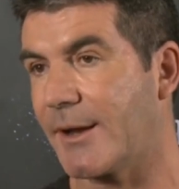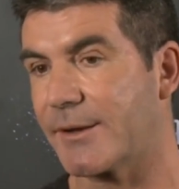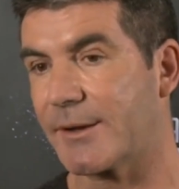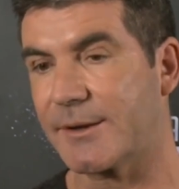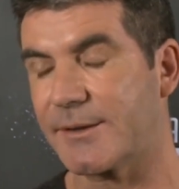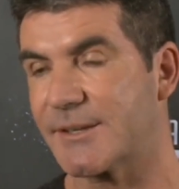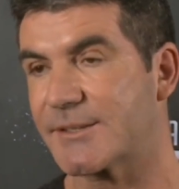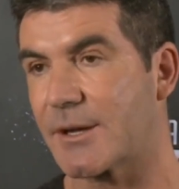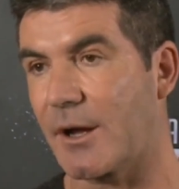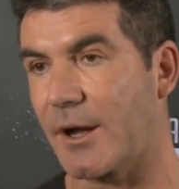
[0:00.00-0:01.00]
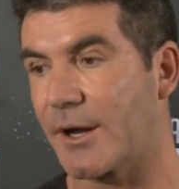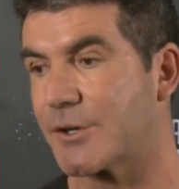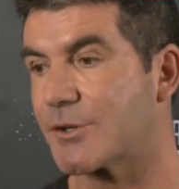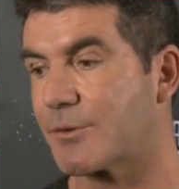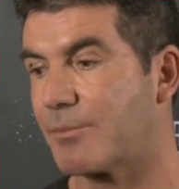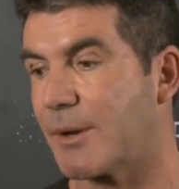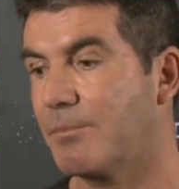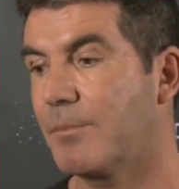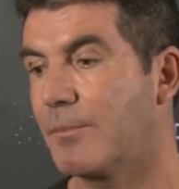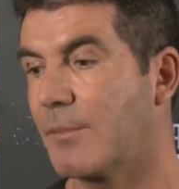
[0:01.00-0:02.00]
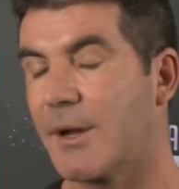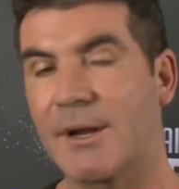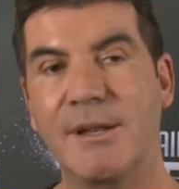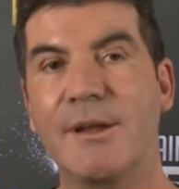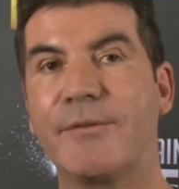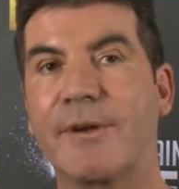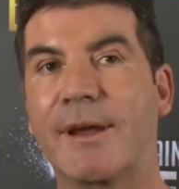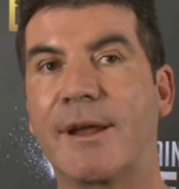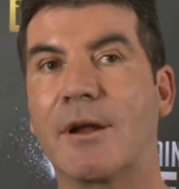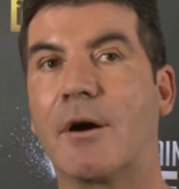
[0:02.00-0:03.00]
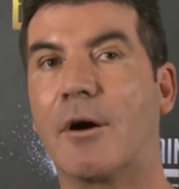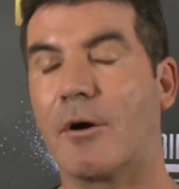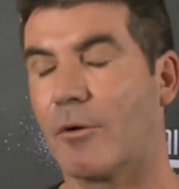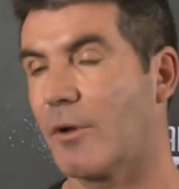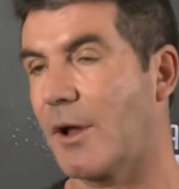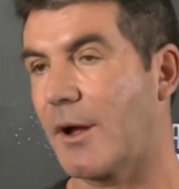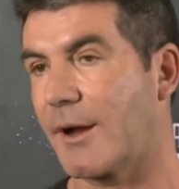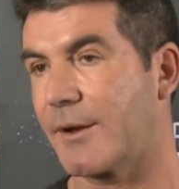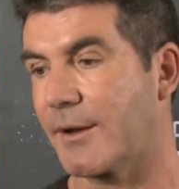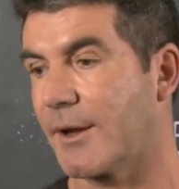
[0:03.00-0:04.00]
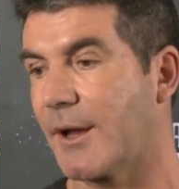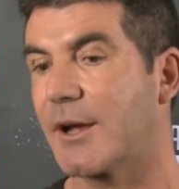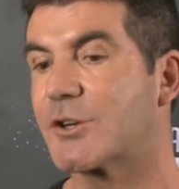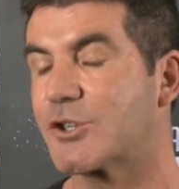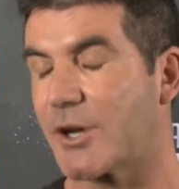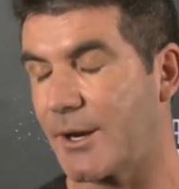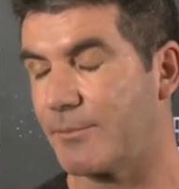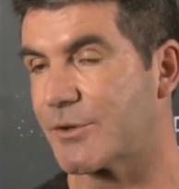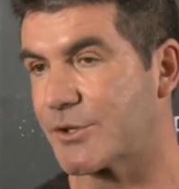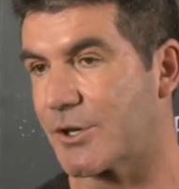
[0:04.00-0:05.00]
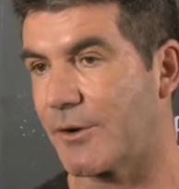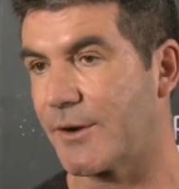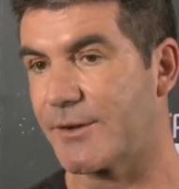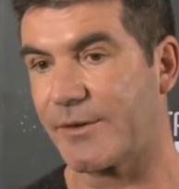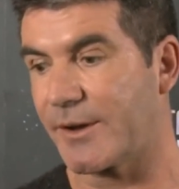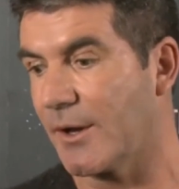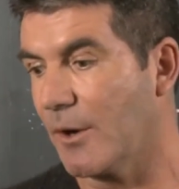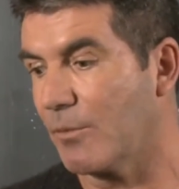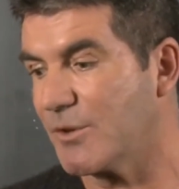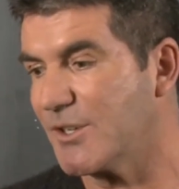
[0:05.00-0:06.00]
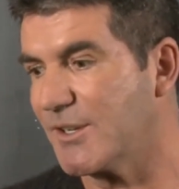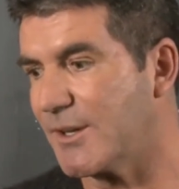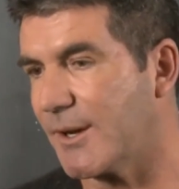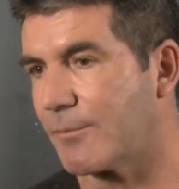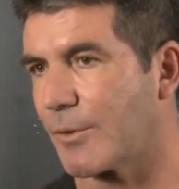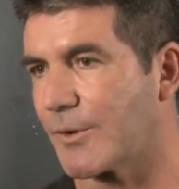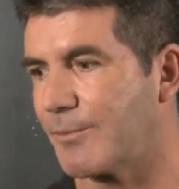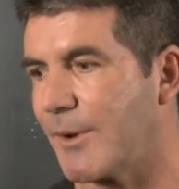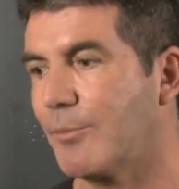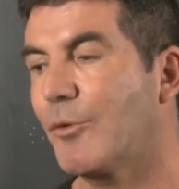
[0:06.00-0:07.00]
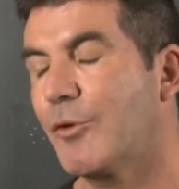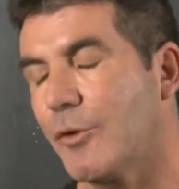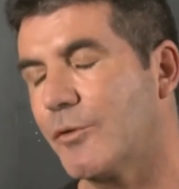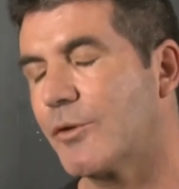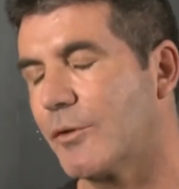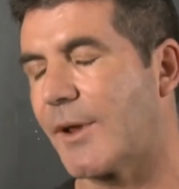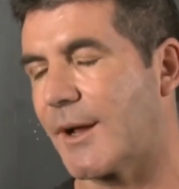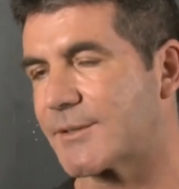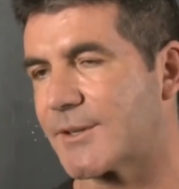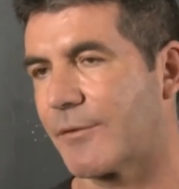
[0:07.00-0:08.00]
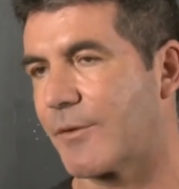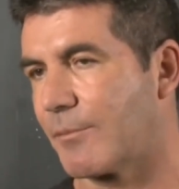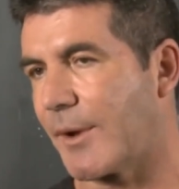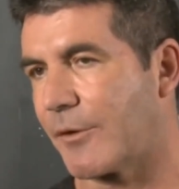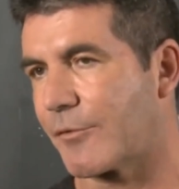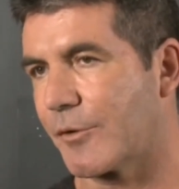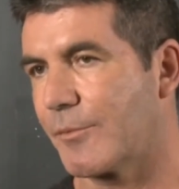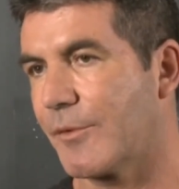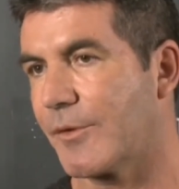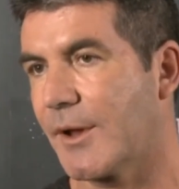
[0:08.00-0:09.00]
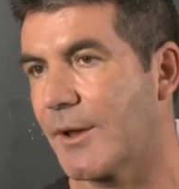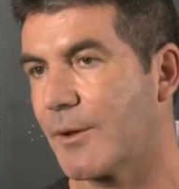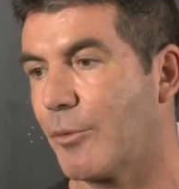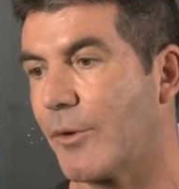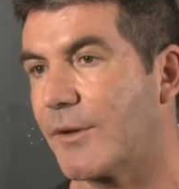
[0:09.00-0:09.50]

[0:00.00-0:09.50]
family, his partner, Lauren, and their son Eric, that mattered most. The accident had forced Simon to confront the idea that success without